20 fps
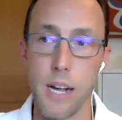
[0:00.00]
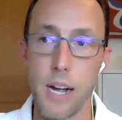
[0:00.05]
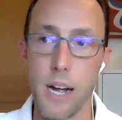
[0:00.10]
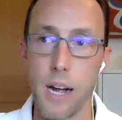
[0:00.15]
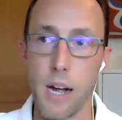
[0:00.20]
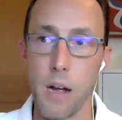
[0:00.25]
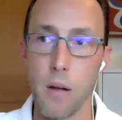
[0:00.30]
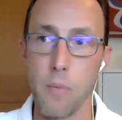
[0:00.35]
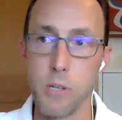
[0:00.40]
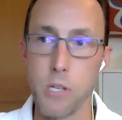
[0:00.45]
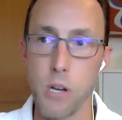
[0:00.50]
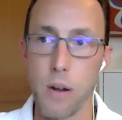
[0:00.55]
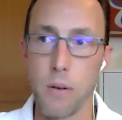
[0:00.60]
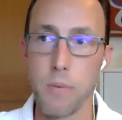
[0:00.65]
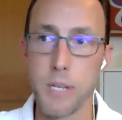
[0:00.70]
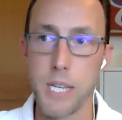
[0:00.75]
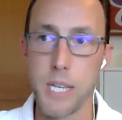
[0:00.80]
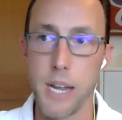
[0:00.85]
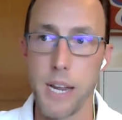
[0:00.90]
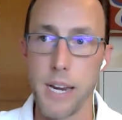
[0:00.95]
So I
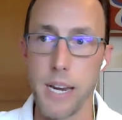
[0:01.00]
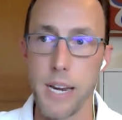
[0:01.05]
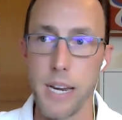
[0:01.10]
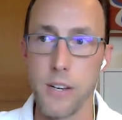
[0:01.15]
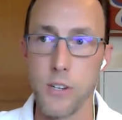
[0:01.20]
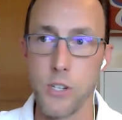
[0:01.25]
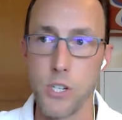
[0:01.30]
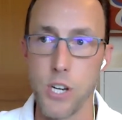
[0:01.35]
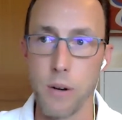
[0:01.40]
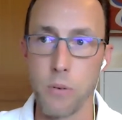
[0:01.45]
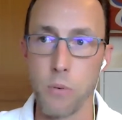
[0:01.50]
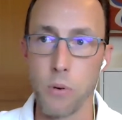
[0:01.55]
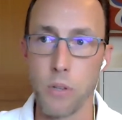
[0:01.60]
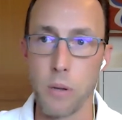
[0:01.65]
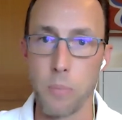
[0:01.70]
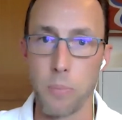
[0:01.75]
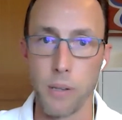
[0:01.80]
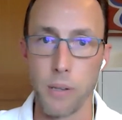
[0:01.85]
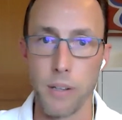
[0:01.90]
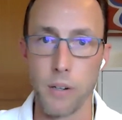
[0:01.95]
would say in general,
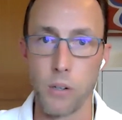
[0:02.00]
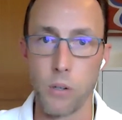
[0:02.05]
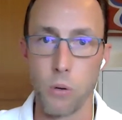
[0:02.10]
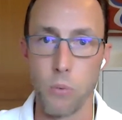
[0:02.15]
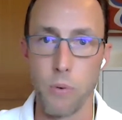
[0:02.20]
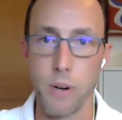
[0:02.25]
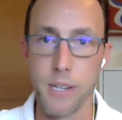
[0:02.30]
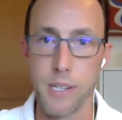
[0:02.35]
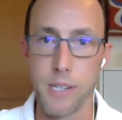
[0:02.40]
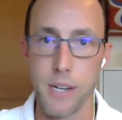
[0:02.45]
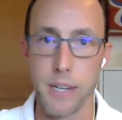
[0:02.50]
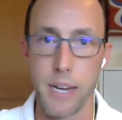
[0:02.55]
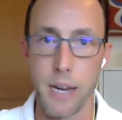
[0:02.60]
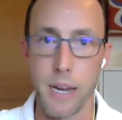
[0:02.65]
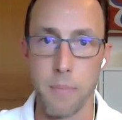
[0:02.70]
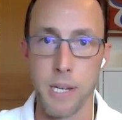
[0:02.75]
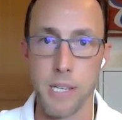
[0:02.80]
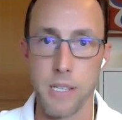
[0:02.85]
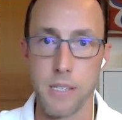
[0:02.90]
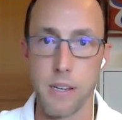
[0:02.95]
the political risk in
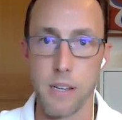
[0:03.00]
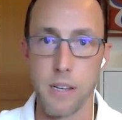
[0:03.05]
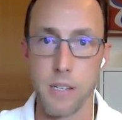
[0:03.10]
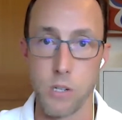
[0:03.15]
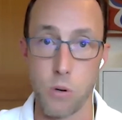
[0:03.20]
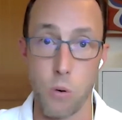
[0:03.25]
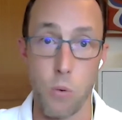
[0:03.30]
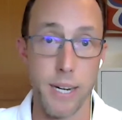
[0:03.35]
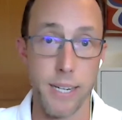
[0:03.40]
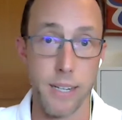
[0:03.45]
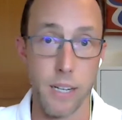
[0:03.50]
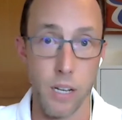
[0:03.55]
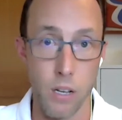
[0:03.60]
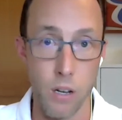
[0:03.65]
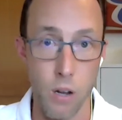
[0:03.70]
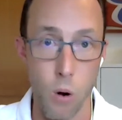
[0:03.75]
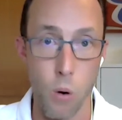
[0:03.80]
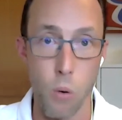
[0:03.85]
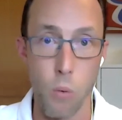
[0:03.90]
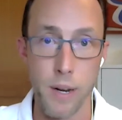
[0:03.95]
Cayman is quite
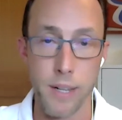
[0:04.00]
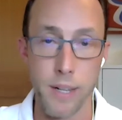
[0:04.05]
low,